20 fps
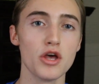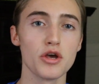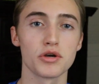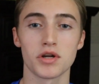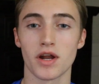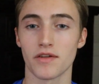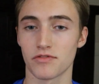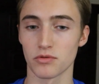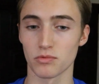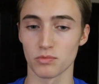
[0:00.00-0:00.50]

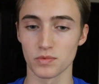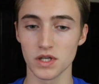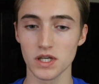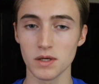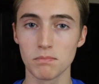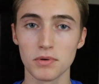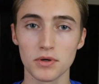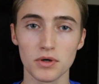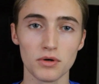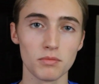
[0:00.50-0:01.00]
You're gonna have to
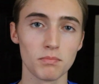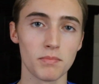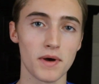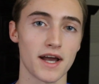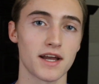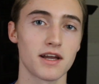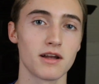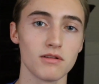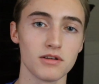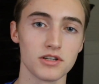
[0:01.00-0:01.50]
rebuild
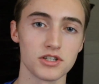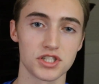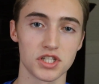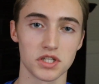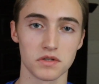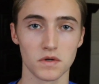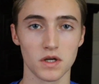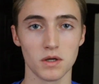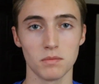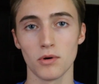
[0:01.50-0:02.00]
back your
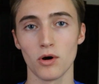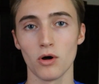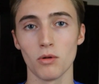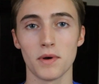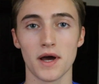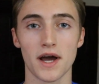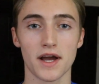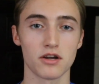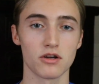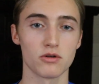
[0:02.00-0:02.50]
listing, rebuild
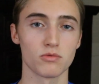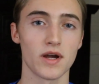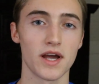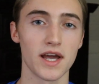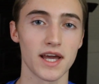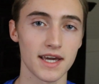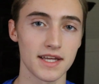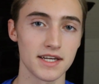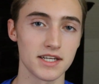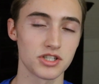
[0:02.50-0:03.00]
back your
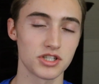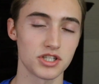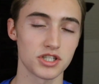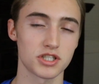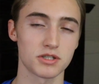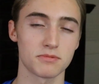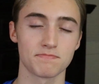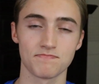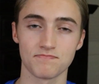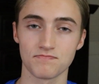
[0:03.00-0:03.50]
rank, and
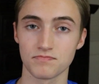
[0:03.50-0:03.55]
it's